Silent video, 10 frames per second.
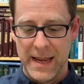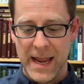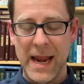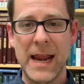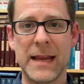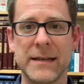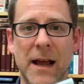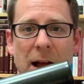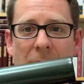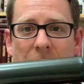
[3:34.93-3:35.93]
And
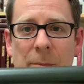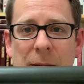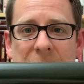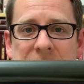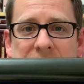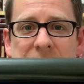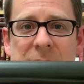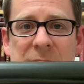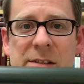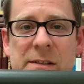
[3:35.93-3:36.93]
it's
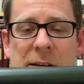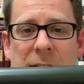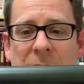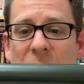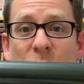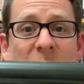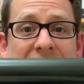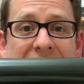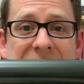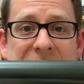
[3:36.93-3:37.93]
this kind of
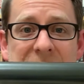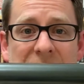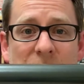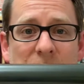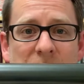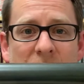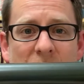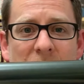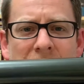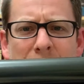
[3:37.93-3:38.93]
relay stick. We would
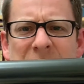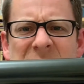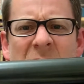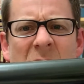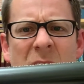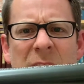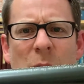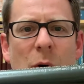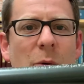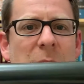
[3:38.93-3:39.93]
call it a baton
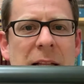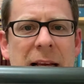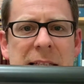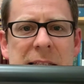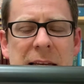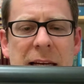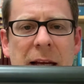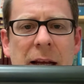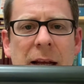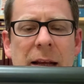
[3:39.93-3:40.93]
or a relay stick
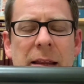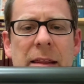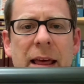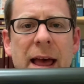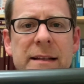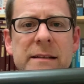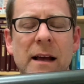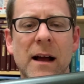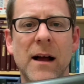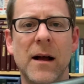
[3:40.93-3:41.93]
that
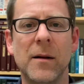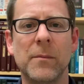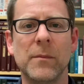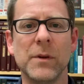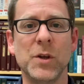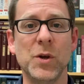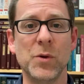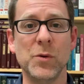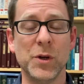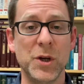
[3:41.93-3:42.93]

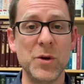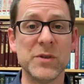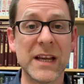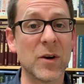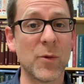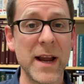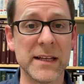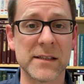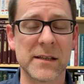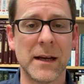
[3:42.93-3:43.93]
you use in a
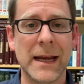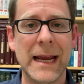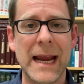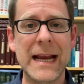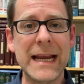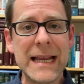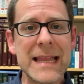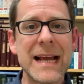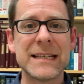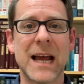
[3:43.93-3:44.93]
race. And in
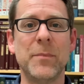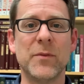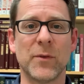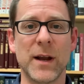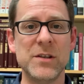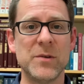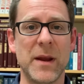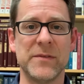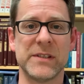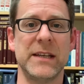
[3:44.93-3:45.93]
that type of race, you may
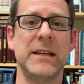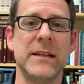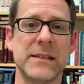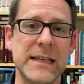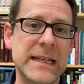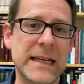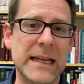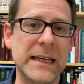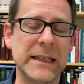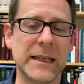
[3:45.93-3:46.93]
have seen it in
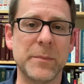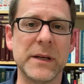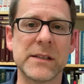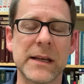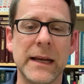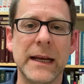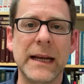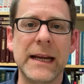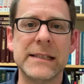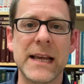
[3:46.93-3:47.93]
the Olympics,
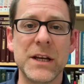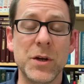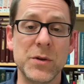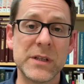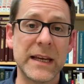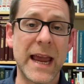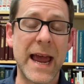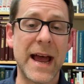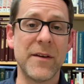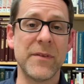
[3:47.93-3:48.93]
is that you usually
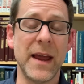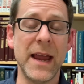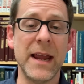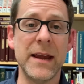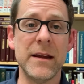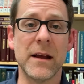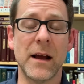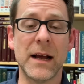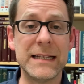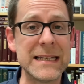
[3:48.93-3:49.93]
have a
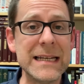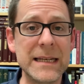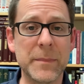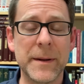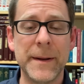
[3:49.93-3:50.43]
team,